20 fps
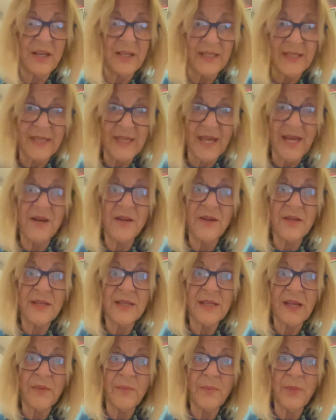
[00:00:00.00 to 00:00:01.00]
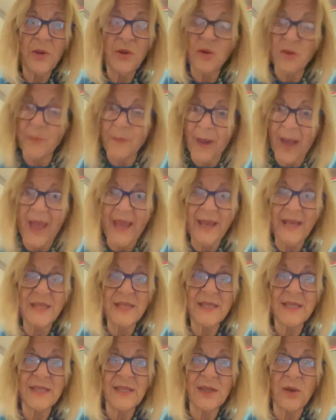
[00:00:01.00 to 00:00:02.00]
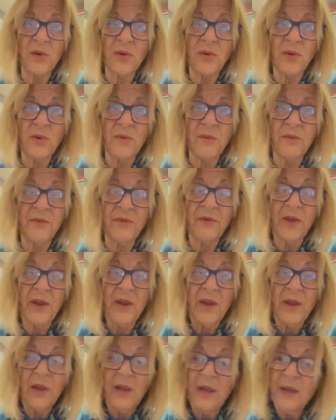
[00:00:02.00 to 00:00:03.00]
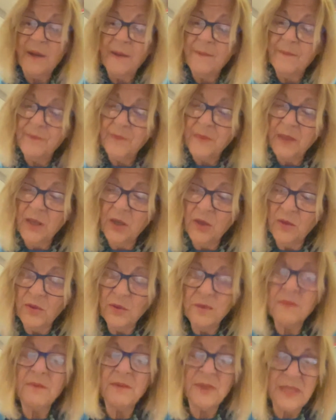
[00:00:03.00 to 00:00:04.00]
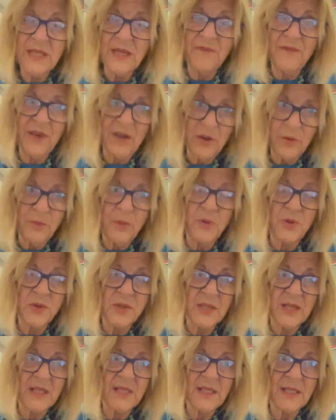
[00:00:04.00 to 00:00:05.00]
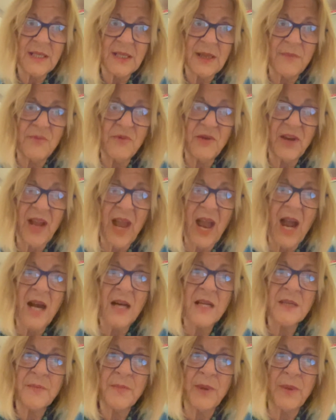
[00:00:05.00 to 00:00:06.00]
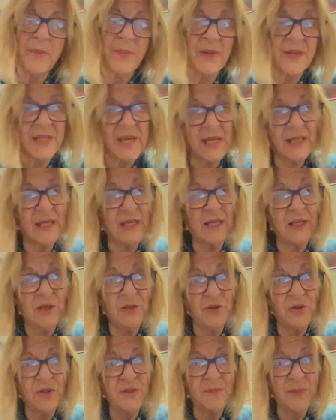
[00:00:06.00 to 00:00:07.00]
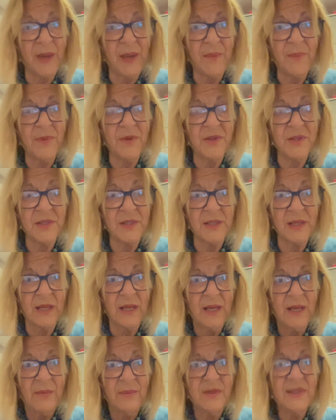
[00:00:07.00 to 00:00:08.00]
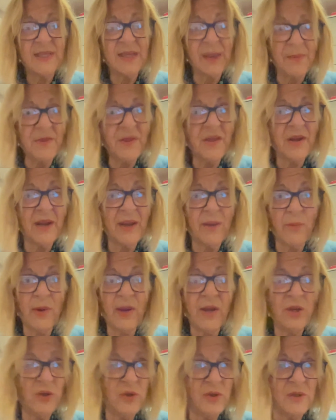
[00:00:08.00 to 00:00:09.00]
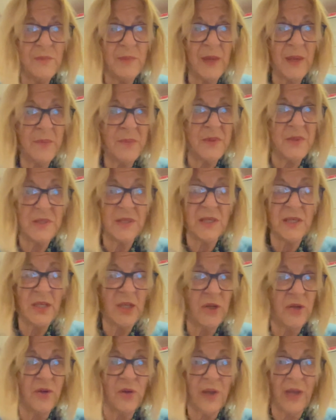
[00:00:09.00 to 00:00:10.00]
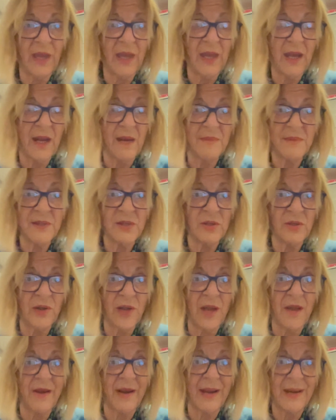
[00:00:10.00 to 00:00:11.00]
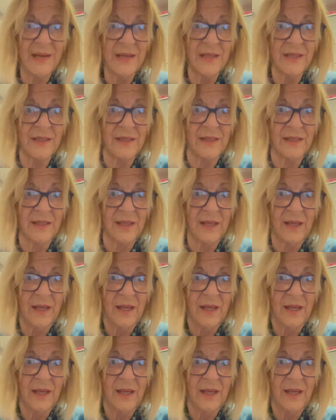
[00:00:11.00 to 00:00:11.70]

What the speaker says: concerns about the bias of TV reporting to some regard, but particularly newspapers. I mean, some of the right-wing newspapers in the UK are absolutely horrendous.